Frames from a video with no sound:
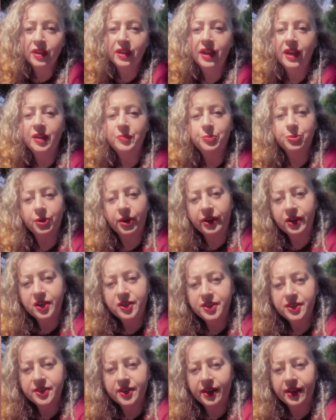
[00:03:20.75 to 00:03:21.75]
And prior
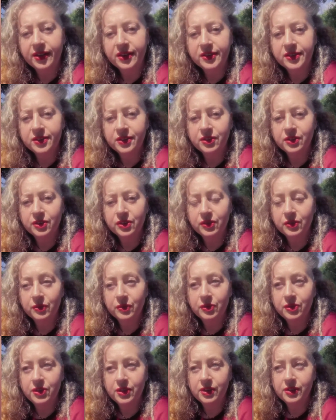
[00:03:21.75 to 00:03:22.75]
to that,
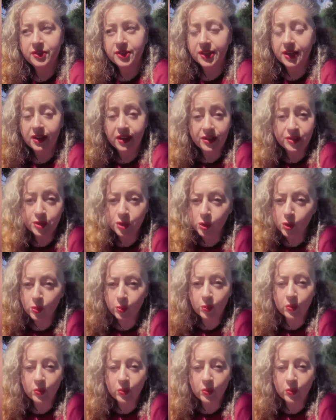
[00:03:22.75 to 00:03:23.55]
this client's home